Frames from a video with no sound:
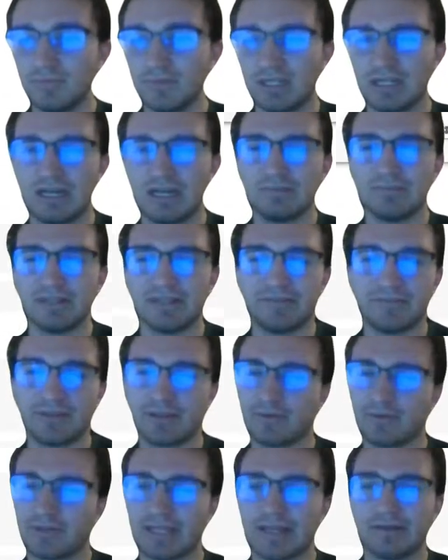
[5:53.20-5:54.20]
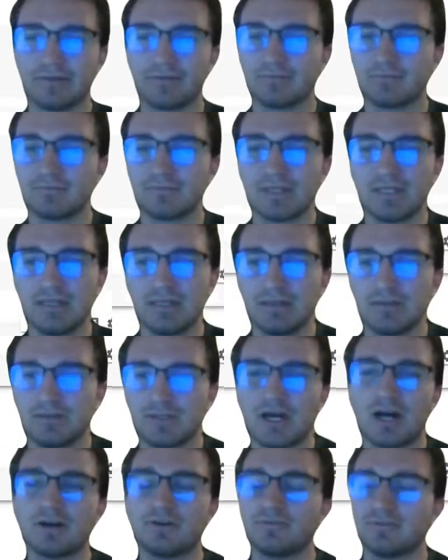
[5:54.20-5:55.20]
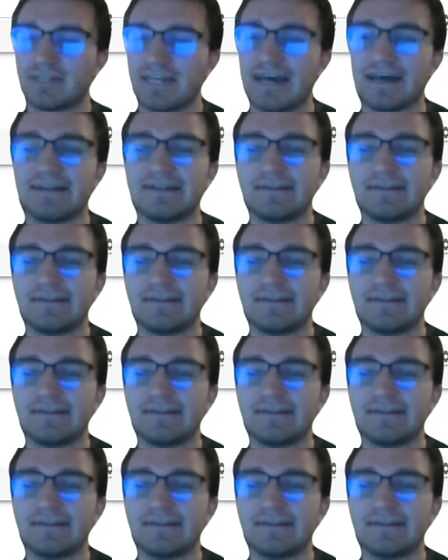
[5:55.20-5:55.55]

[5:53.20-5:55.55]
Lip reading: I believe so. Dog or a cat.